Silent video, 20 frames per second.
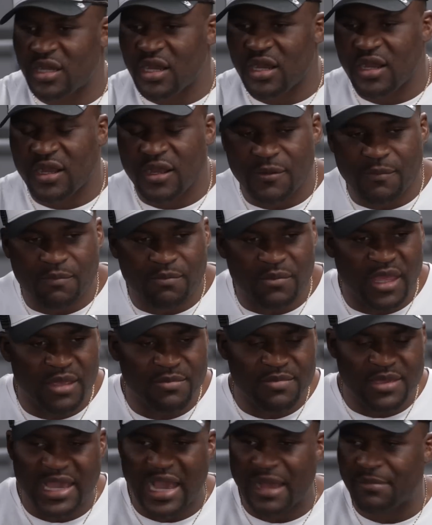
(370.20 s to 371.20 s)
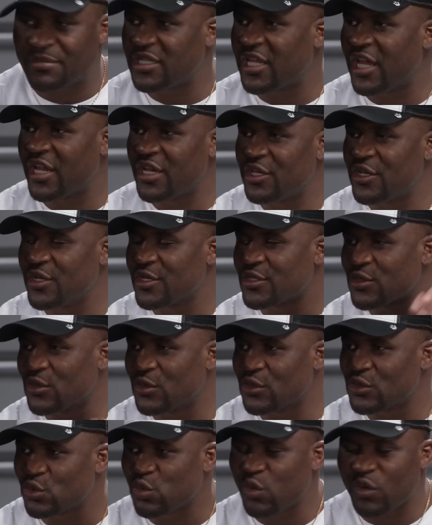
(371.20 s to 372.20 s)
uh, maybe I'm ten years
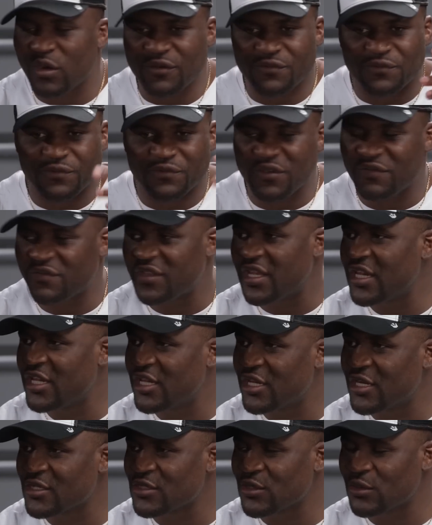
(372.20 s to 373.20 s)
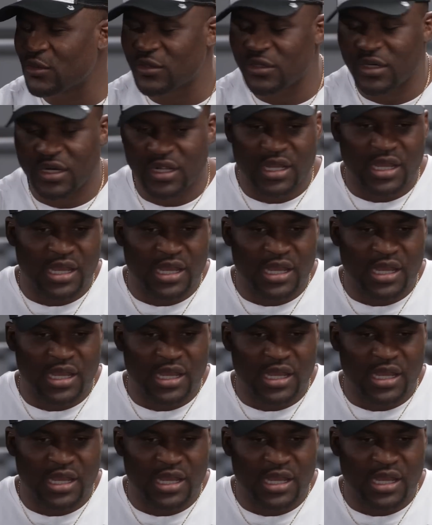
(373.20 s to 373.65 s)
old, twelve, fifteen years old,